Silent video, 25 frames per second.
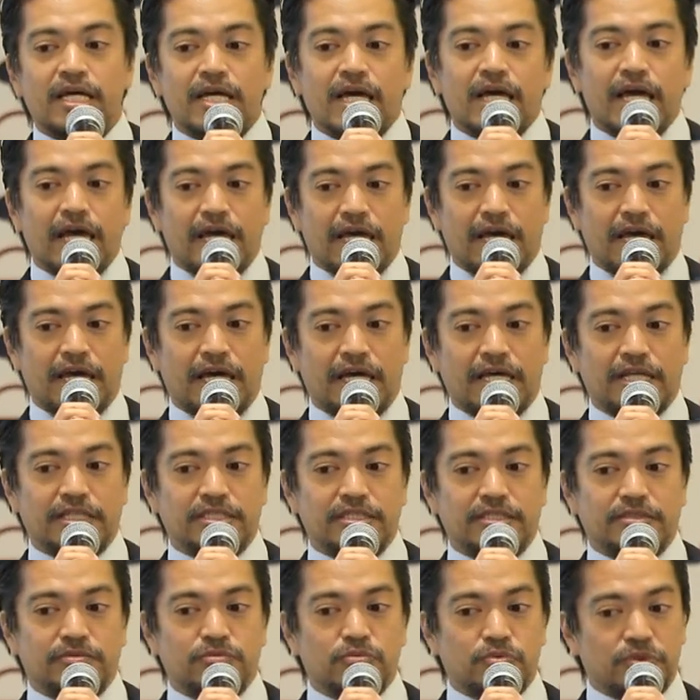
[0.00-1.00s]
And
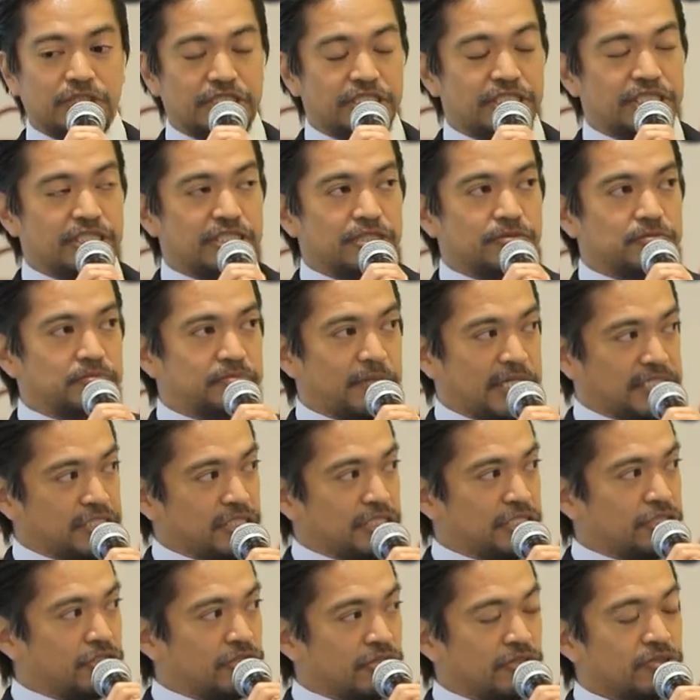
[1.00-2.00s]
we
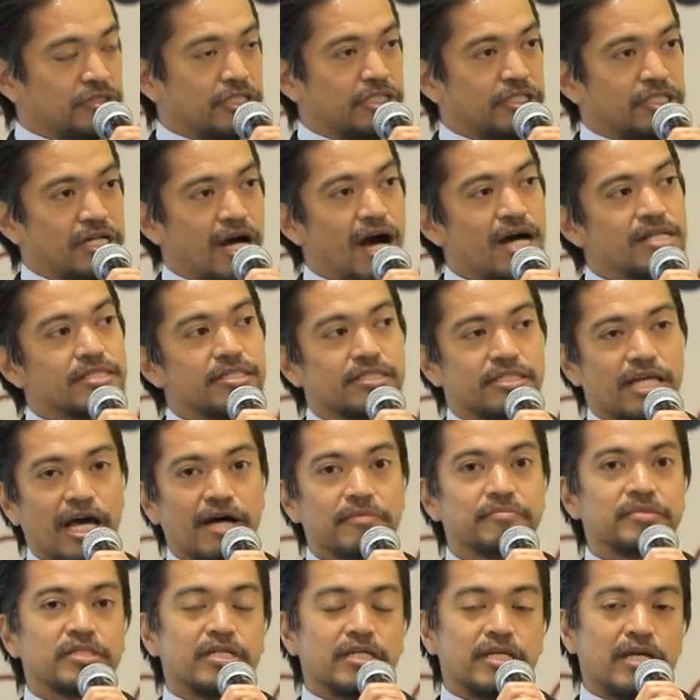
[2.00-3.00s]
basically took their
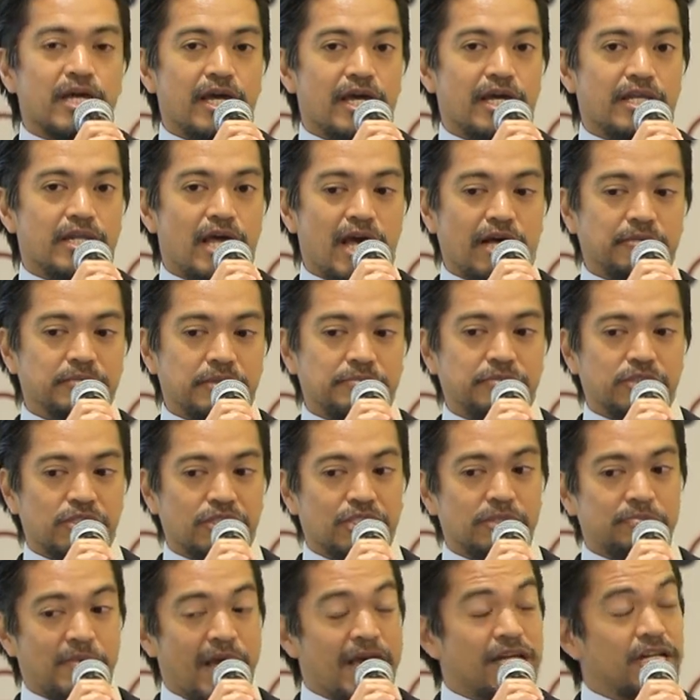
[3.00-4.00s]
concept and help them to
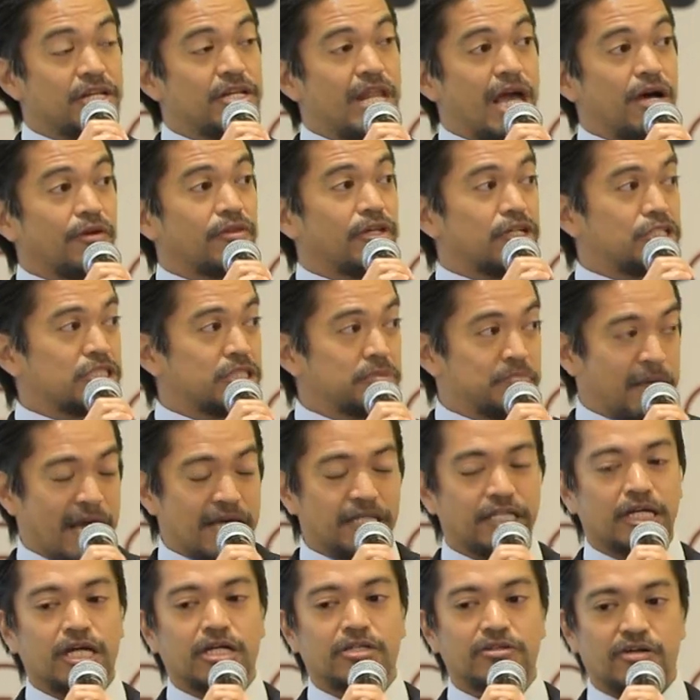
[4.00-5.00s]
expand. And now they're
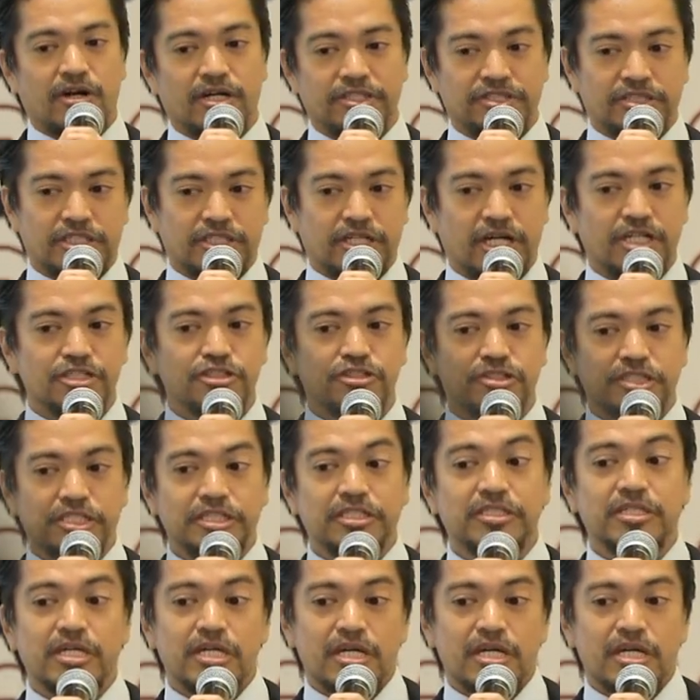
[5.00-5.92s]
expanding across the country,